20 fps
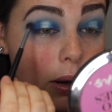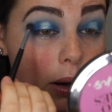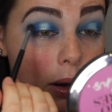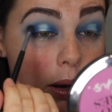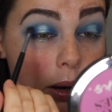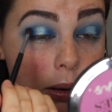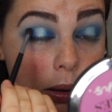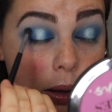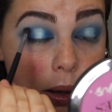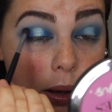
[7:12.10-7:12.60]

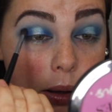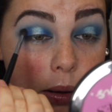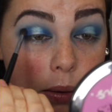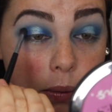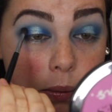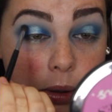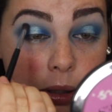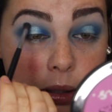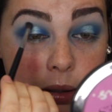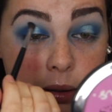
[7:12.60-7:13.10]
And then
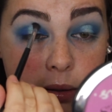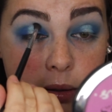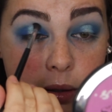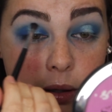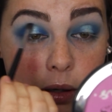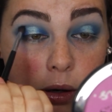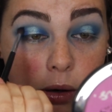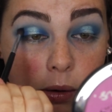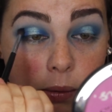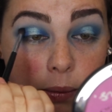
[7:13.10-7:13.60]
we're just going
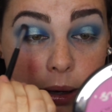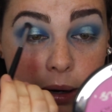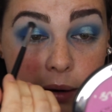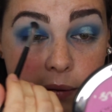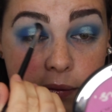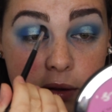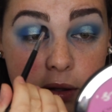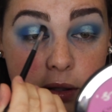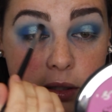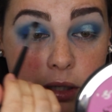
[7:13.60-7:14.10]
to go right
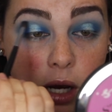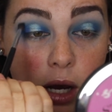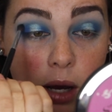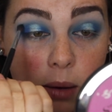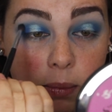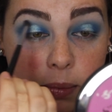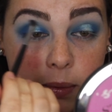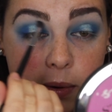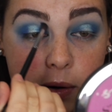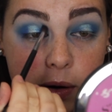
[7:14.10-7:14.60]
over the
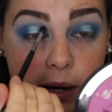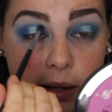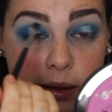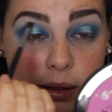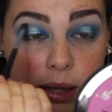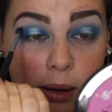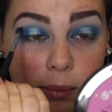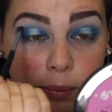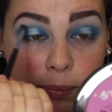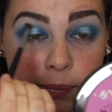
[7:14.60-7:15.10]
top, create
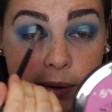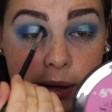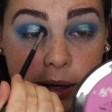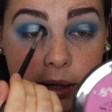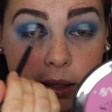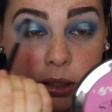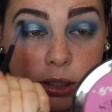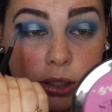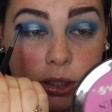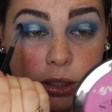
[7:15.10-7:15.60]
that
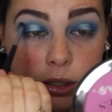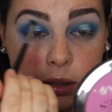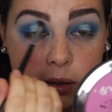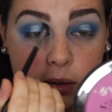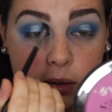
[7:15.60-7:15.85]
bridge.